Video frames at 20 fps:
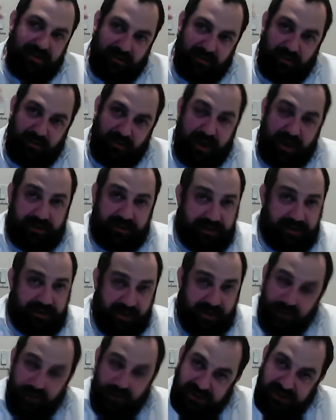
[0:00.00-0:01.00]
well,
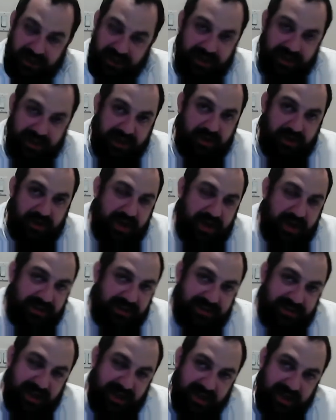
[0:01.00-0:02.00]
you
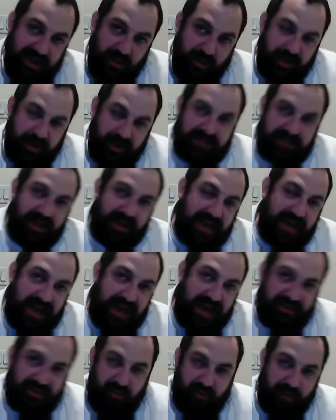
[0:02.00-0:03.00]
can't say when it's in a
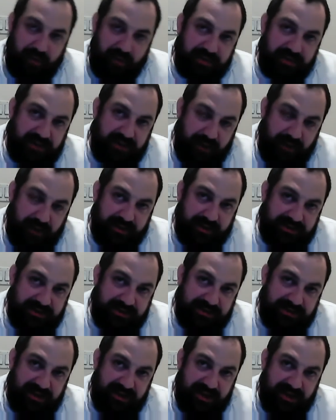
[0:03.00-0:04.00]
gas form, it's
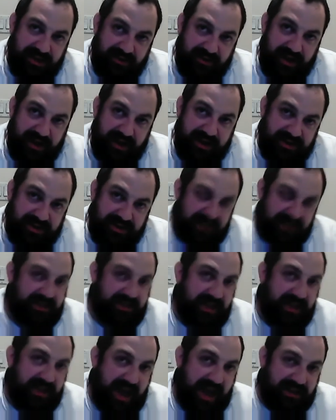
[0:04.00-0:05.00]
chametz, right? It's
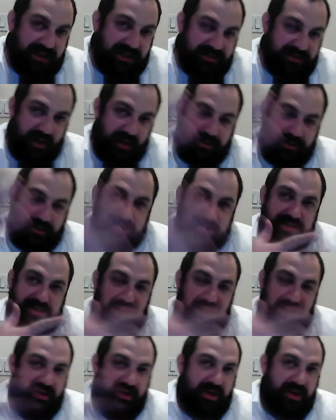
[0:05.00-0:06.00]
just a gas. Chametz
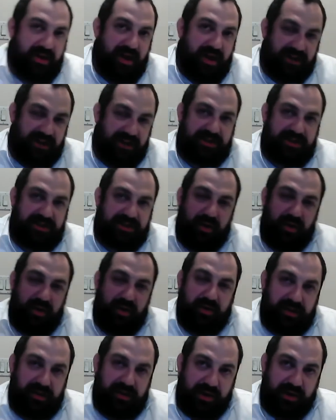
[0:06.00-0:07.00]
is either a
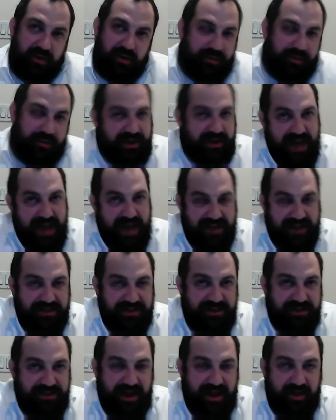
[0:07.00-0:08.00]
solid or a liquid, but
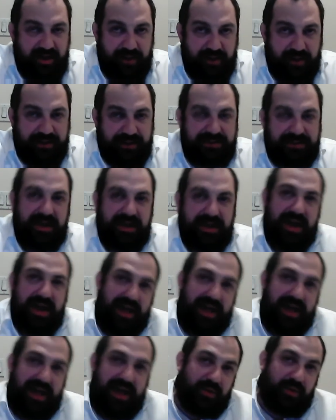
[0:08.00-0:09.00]
gas is not chametz.
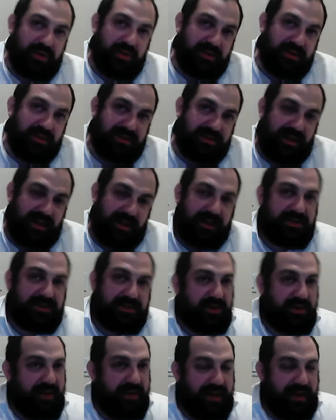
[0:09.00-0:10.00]
And then when you distill
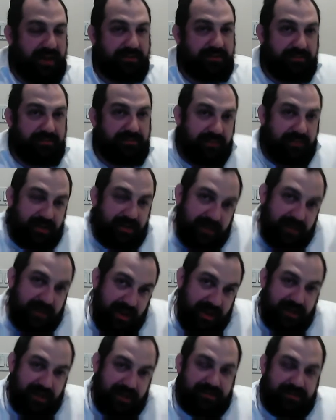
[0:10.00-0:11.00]
it, so then
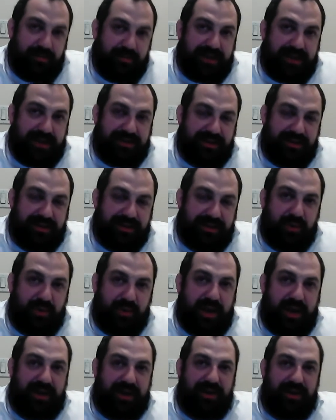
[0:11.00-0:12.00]
it's basically, you
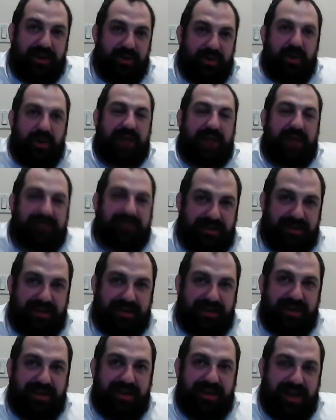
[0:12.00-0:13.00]
created a new
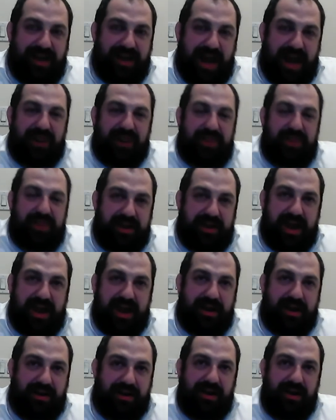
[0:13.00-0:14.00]
entity out of thin
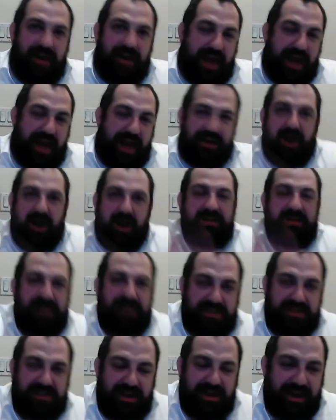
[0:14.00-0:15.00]
air and
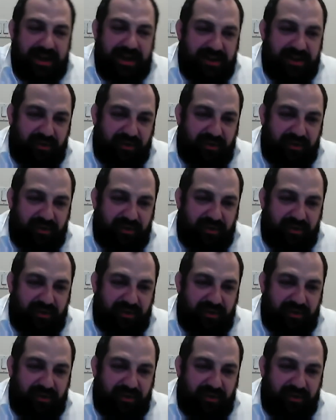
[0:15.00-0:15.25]
disconnected